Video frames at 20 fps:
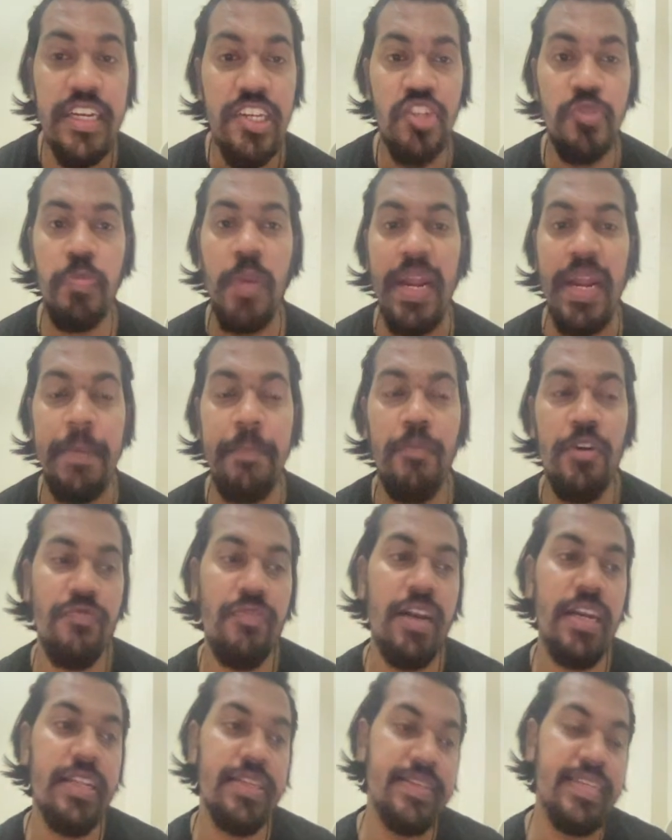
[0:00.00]
Span port
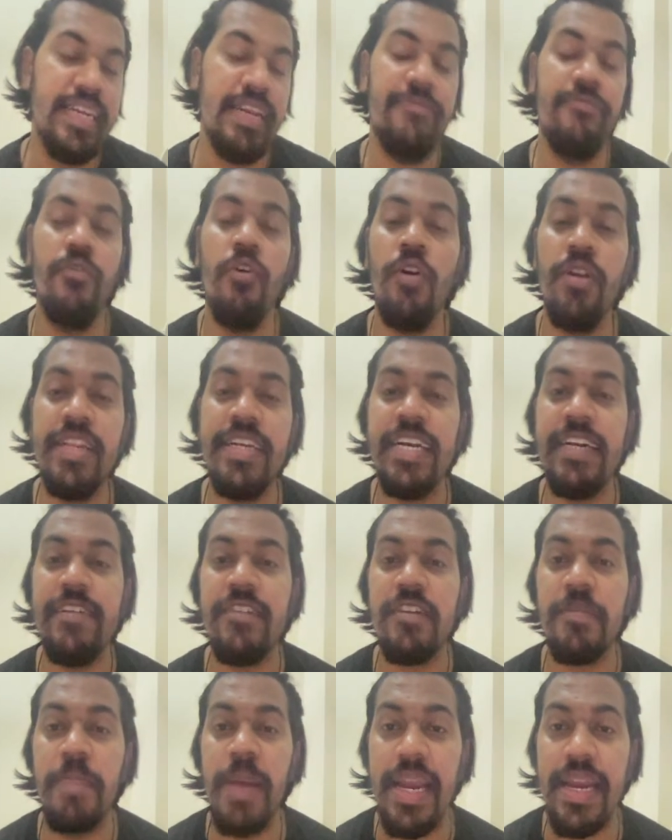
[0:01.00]
will sniff all the
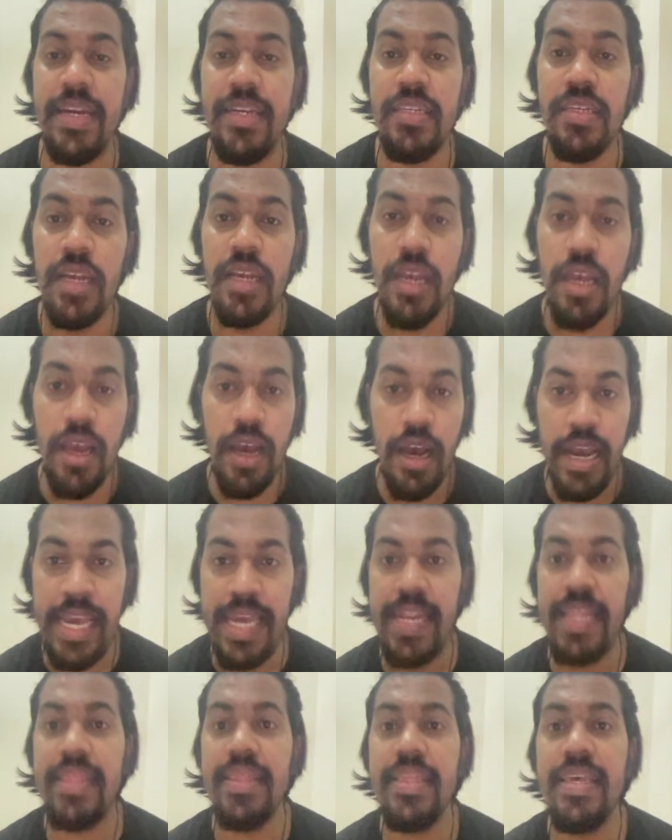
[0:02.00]
network packets
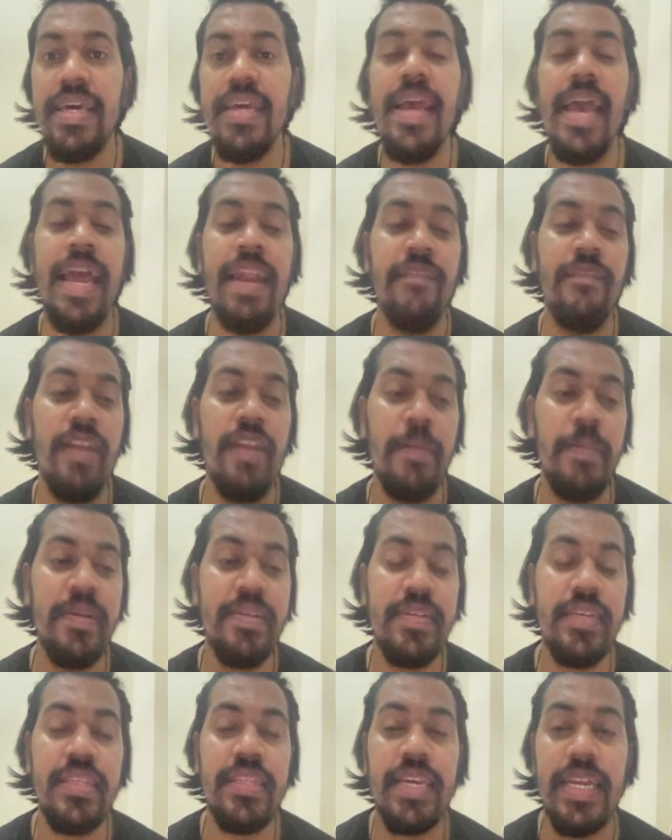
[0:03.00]
here and there and will be
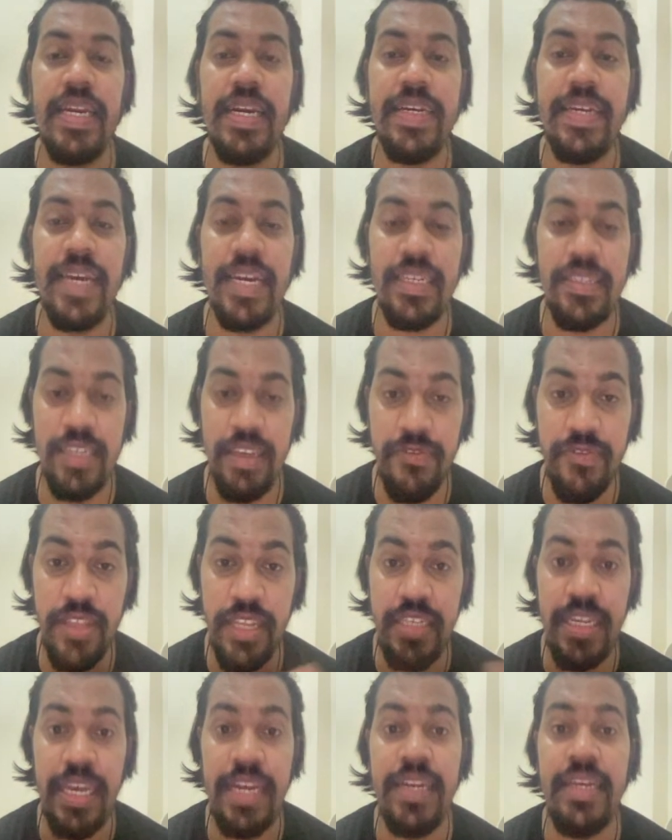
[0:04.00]
seeing the clear text if
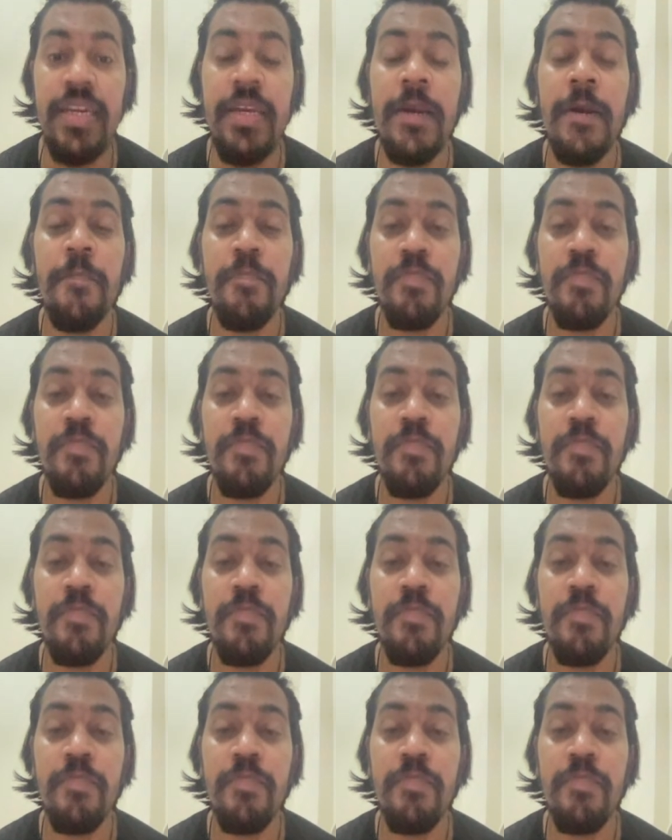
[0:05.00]
there is any